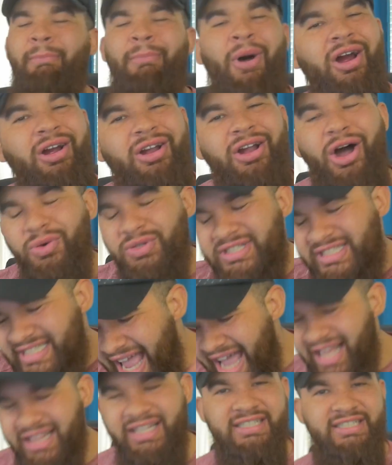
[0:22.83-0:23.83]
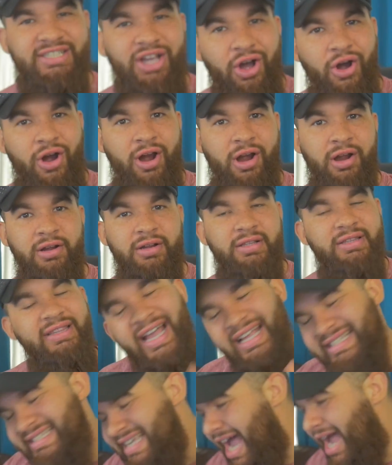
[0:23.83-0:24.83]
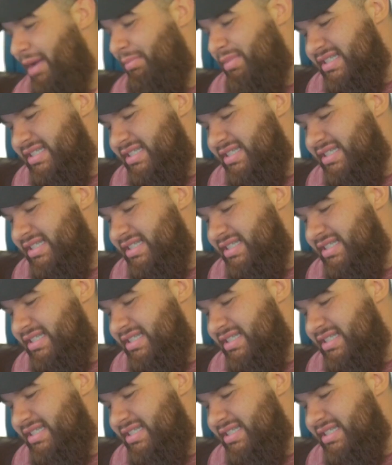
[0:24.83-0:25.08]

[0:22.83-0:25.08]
Marco Salazar. That time